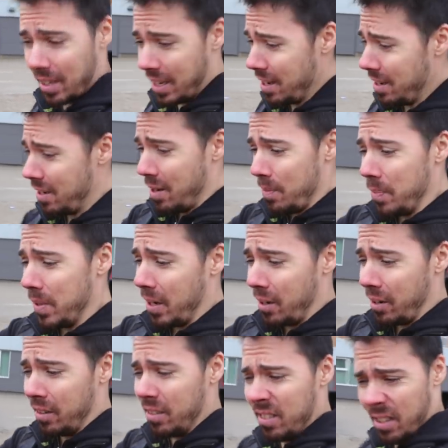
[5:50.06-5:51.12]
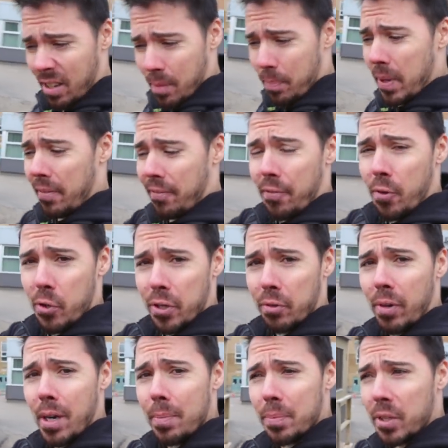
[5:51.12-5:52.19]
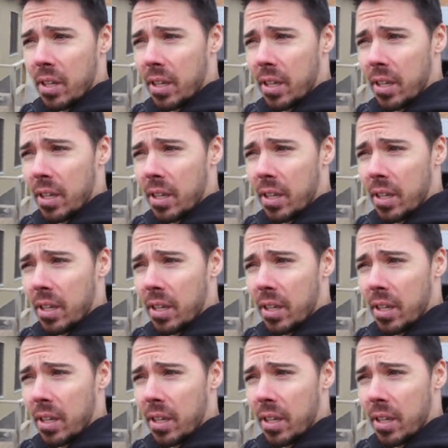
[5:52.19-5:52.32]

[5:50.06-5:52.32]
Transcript: Getting up there, up at 40 reps,